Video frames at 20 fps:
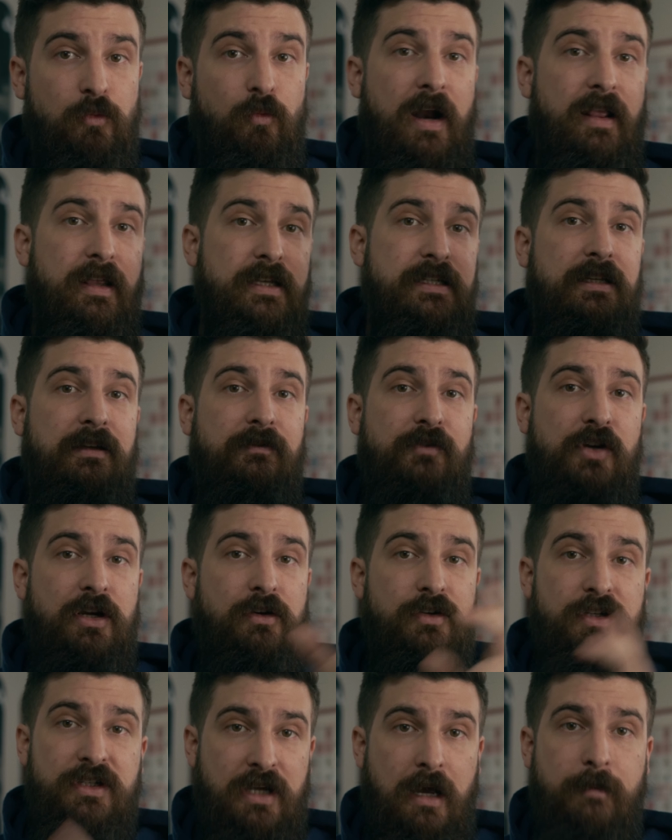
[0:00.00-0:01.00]
relative to
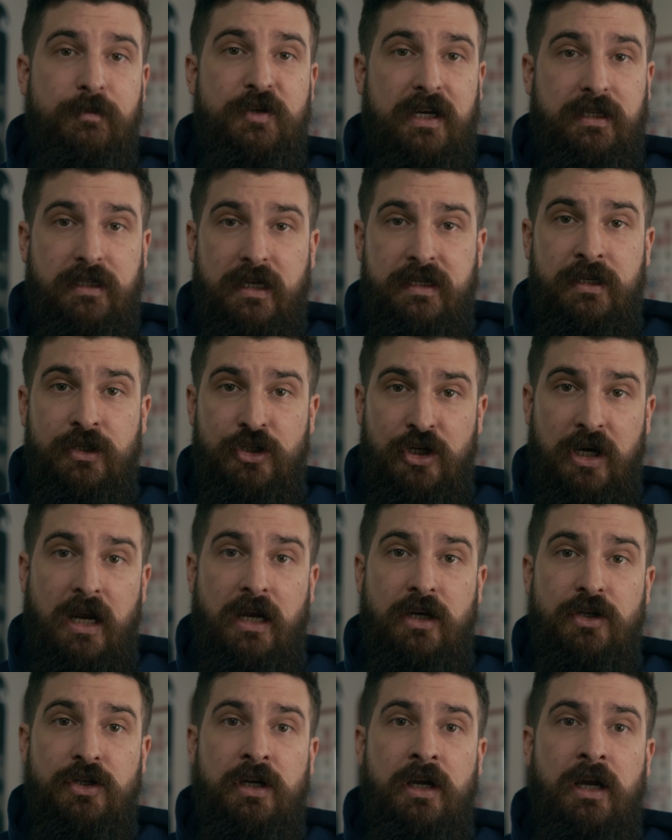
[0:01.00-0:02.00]
your subject doesn't
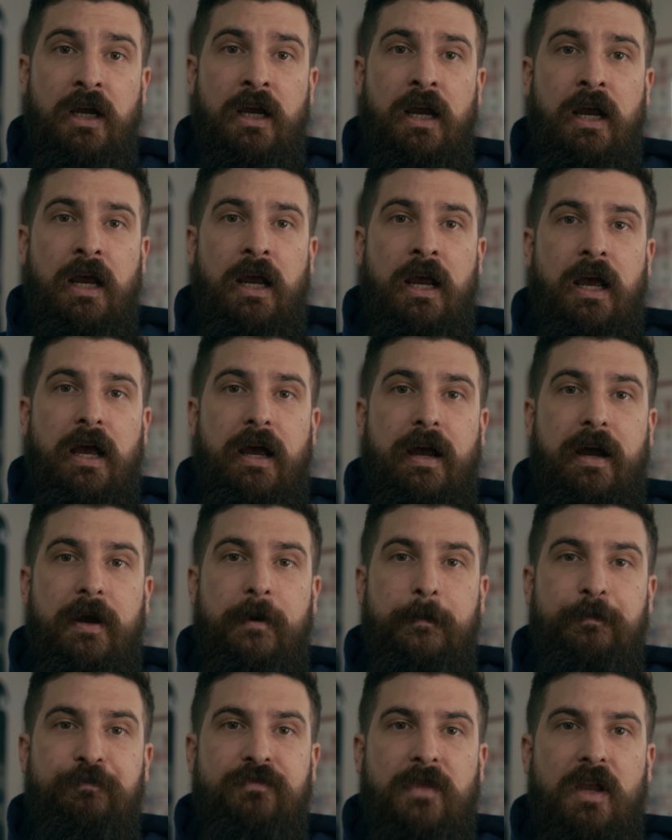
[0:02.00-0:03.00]
change.
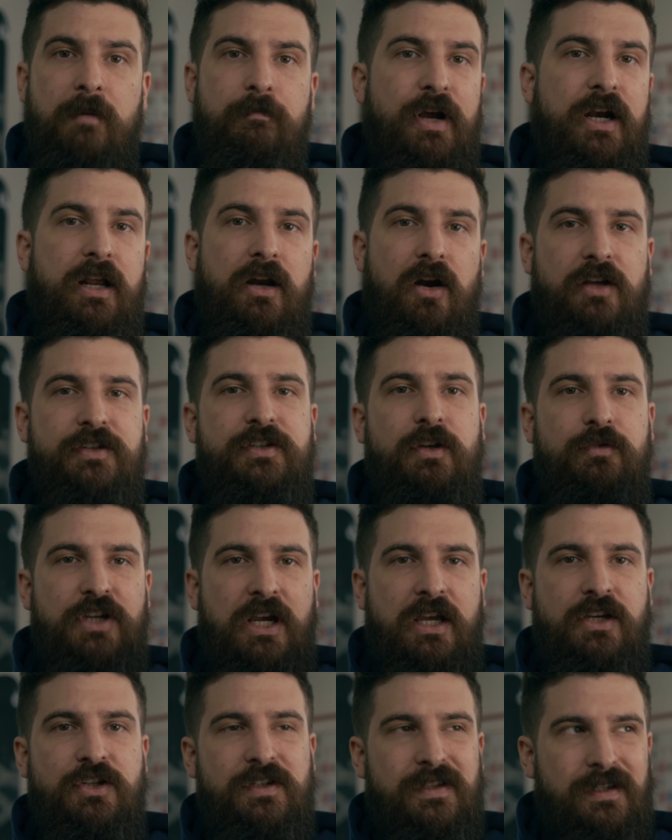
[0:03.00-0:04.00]
But it also
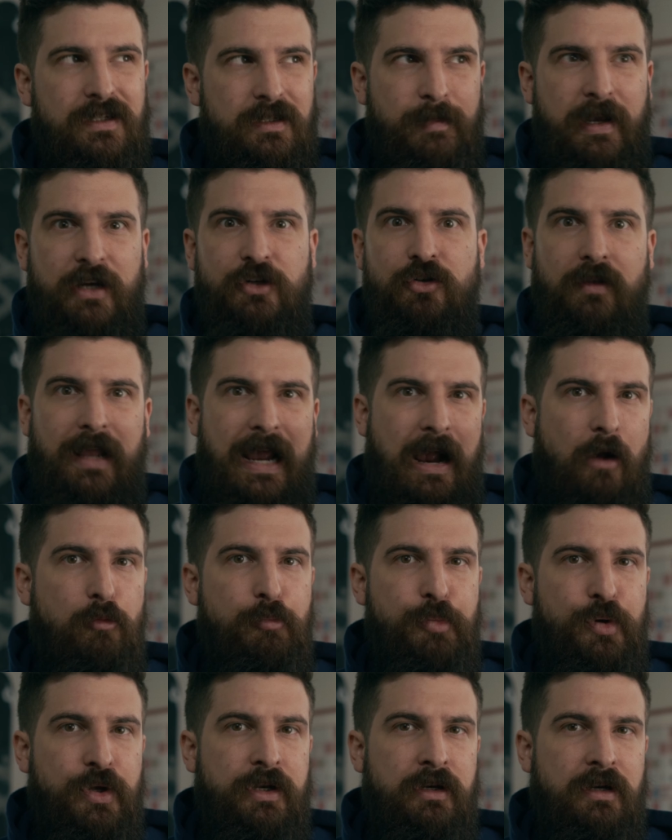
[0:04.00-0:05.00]
changes the spectral
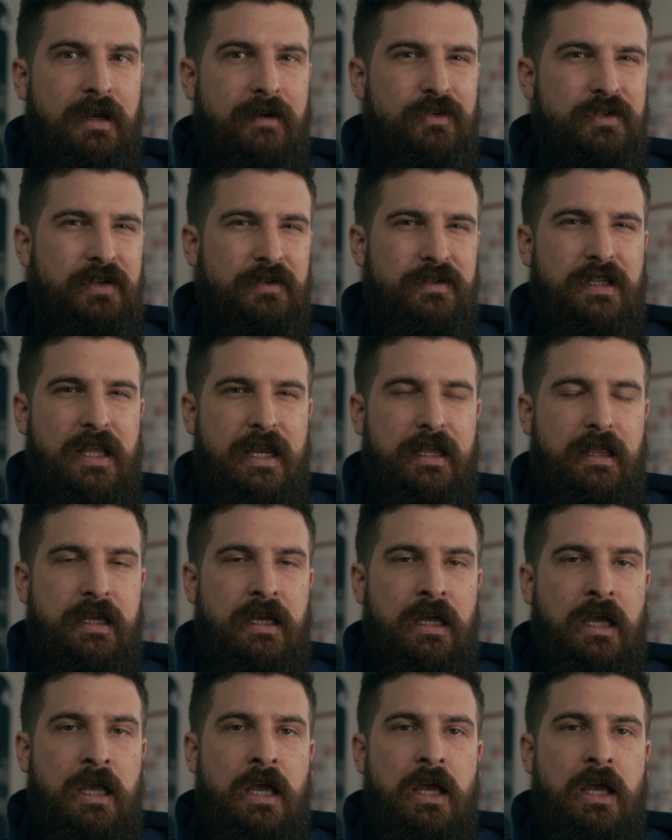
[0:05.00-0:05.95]
output ever so slightly.